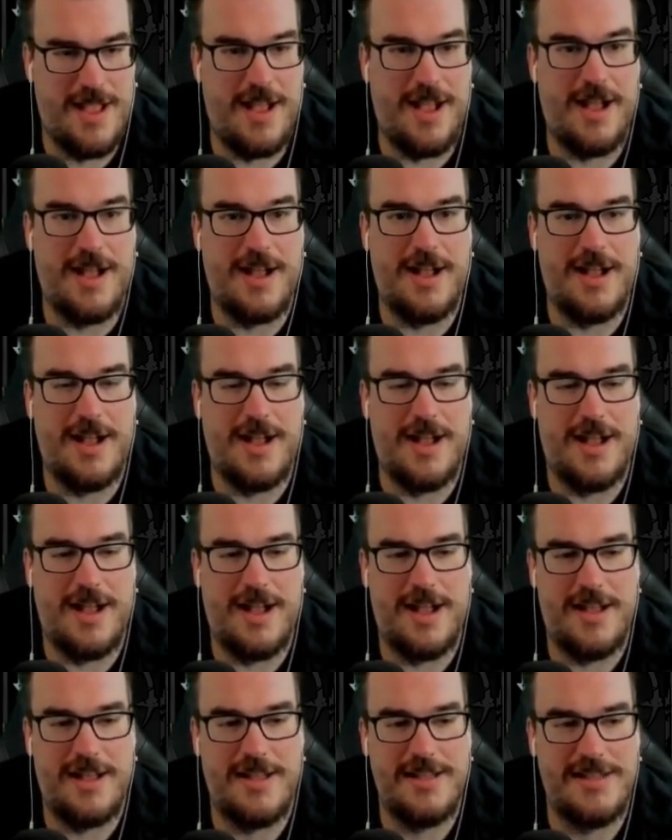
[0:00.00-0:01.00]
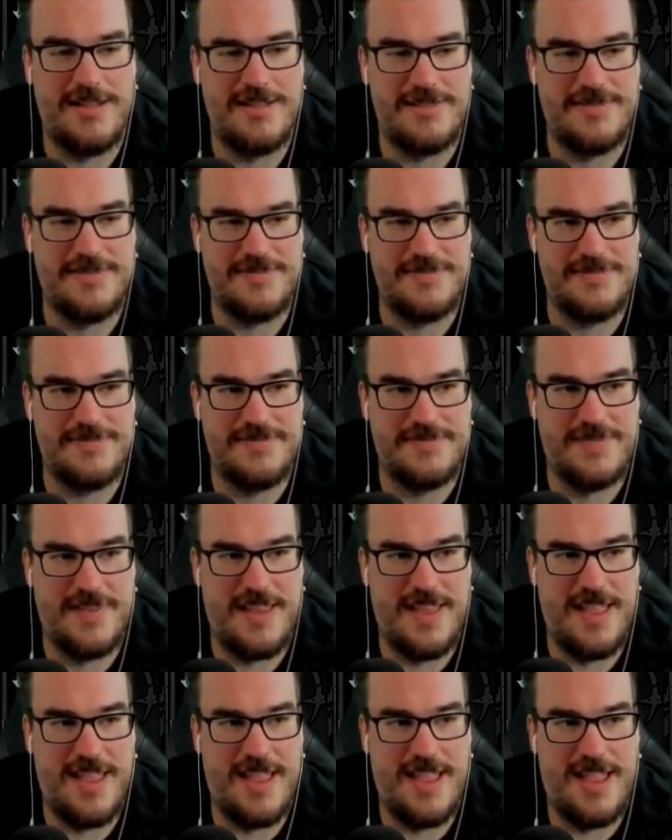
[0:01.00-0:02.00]
Uh,
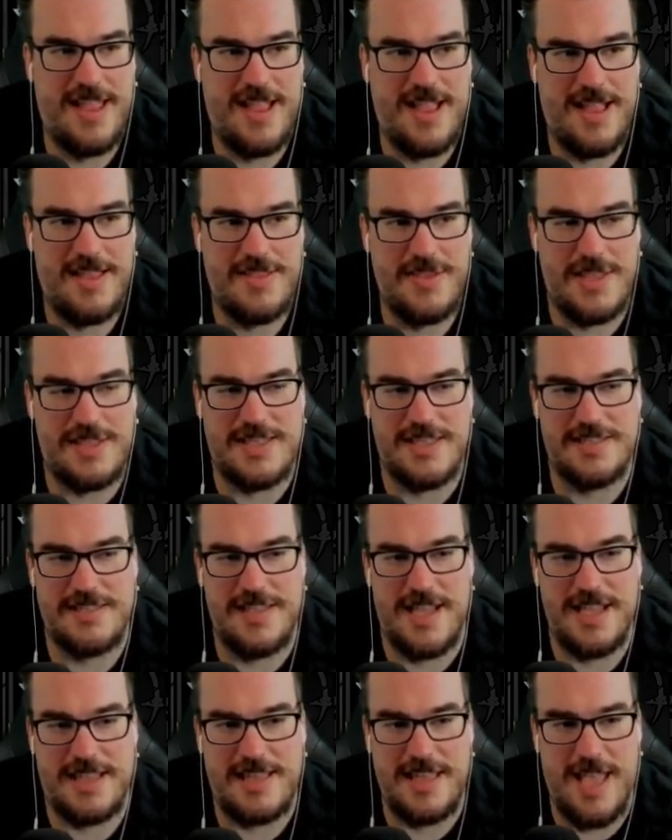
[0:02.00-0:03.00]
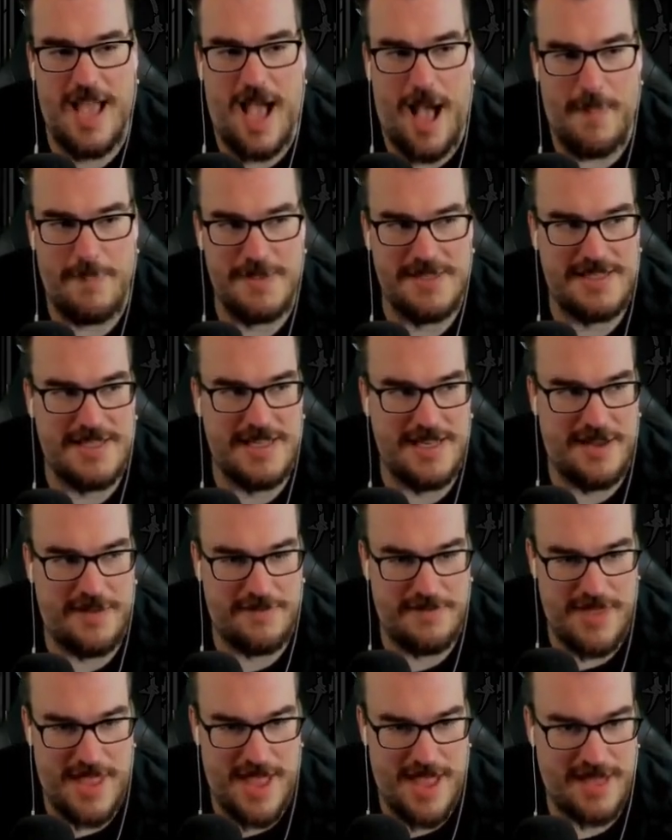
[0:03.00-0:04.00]
this is like the opposite
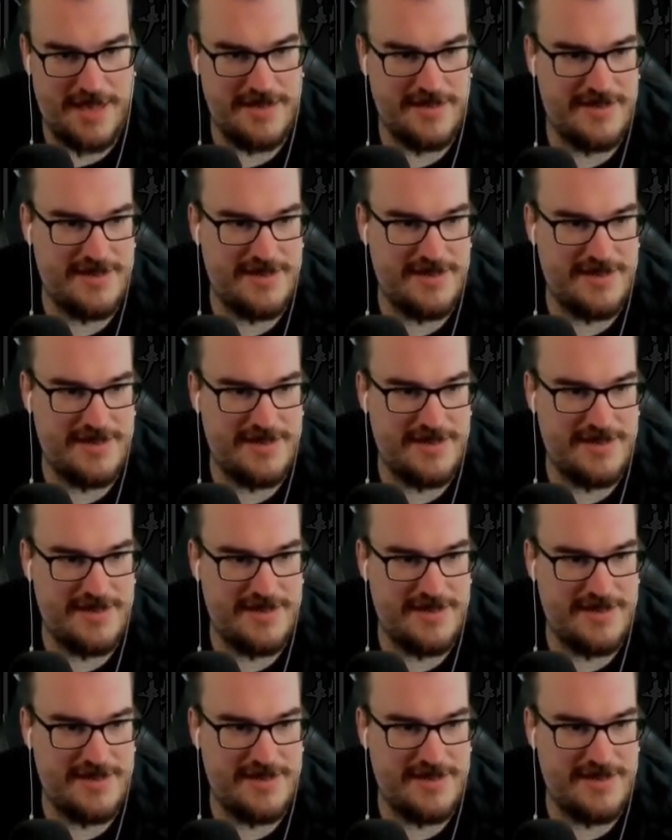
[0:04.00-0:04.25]
of that.